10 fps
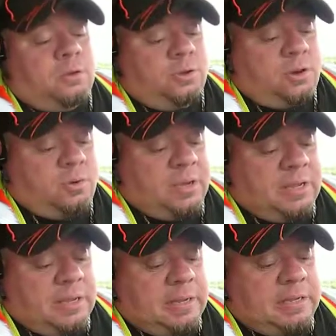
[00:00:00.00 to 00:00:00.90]
you know,
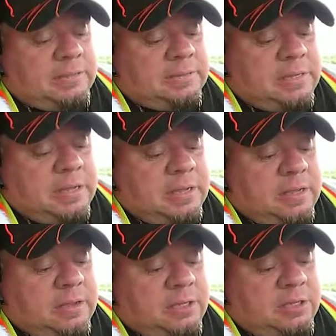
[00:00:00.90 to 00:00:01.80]

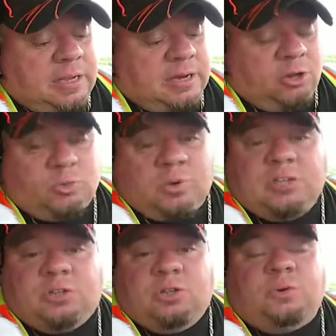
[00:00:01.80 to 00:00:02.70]
he knows what
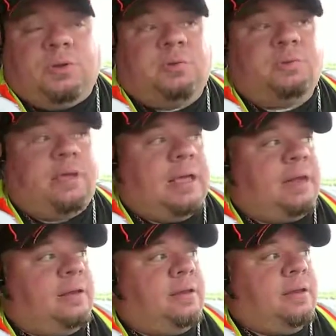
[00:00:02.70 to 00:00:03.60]
he's doing,
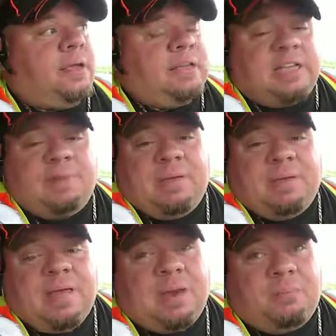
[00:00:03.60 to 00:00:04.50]
and saved me
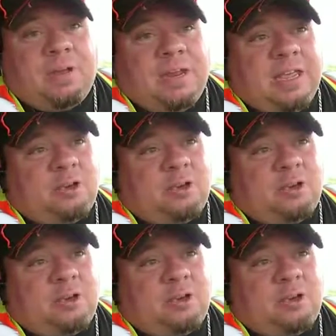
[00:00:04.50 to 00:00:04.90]
a lot of money.